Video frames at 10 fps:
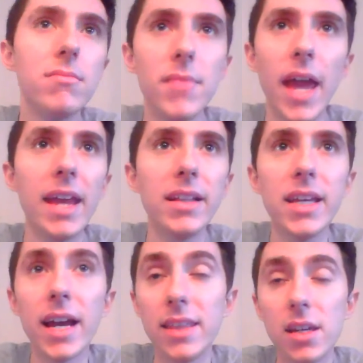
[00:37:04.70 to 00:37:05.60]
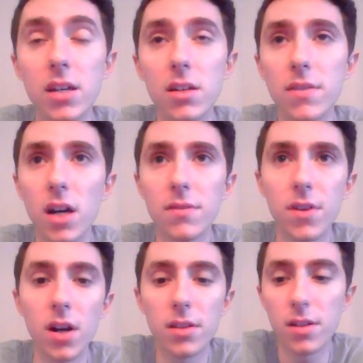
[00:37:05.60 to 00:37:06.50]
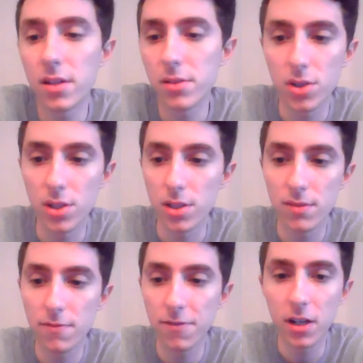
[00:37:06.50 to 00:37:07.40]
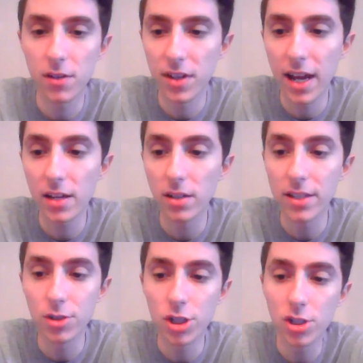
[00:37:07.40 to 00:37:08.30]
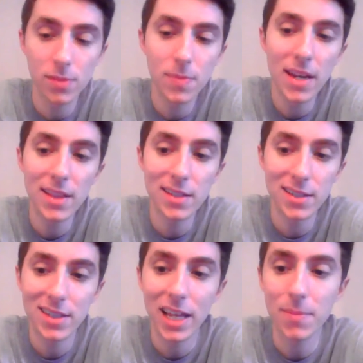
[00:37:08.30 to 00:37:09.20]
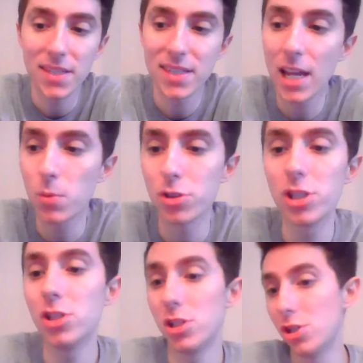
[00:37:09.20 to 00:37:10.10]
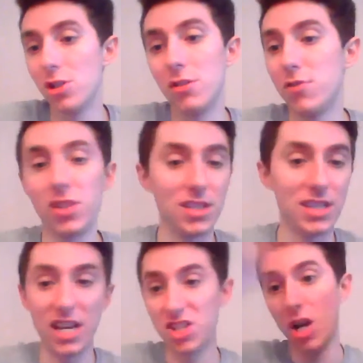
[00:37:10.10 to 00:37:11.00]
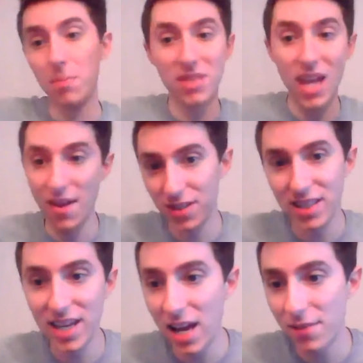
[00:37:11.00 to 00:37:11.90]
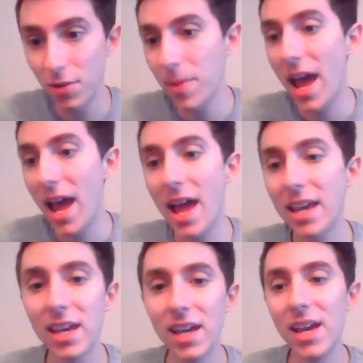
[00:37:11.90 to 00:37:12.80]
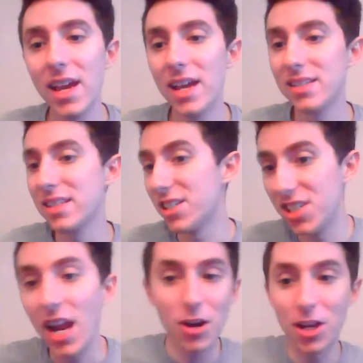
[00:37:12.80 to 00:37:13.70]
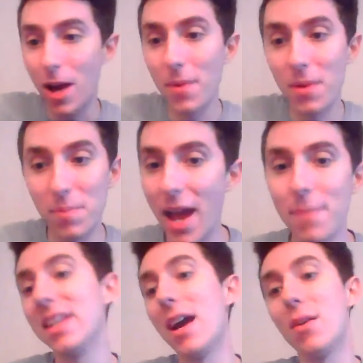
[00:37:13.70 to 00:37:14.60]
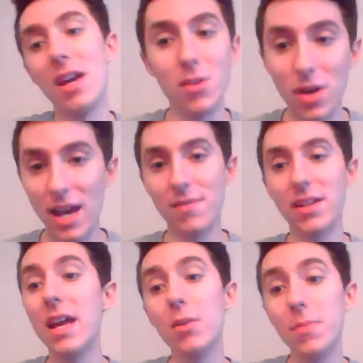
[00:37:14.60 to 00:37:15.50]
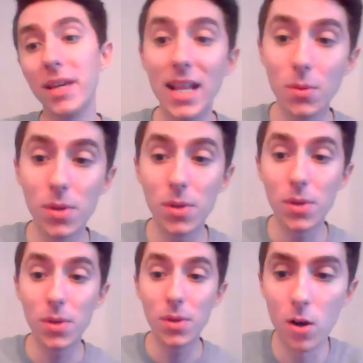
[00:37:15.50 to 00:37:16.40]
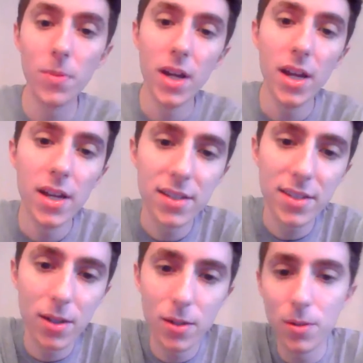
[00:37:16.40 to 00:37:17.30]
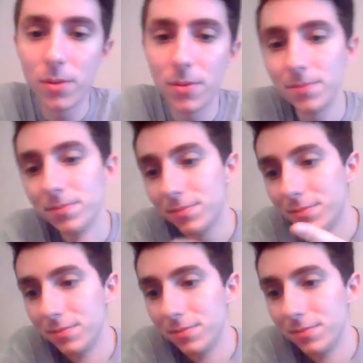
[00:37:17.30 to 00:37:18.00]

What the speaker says: Haley, I think, could have gone farther. Is just fear of an idol, and she just made a slight mistake where she just should have just like dumped everything out of her bag. And it's like, Sarah, come and pat me down. I don't have an idol. Michaela would have gone home. So,